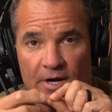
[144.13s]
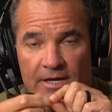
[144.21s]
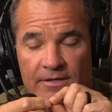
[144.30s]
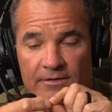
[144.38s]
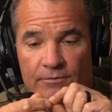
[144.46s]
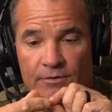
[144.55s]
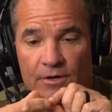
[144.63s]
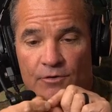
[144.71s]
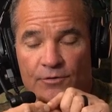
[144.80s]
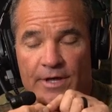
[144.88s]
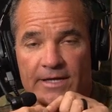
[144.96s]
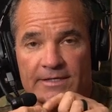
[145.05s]
right? You would
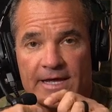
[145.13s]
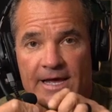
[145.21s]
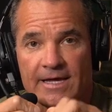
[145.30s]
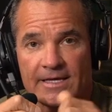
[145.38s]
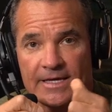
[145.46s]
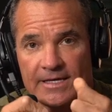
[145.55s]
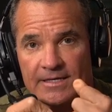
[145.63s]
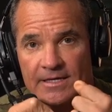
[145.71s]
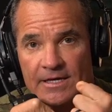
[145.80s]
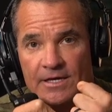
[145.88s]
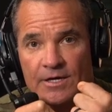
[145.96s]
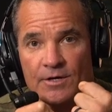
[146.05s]
hold that tag
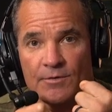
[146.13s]
in,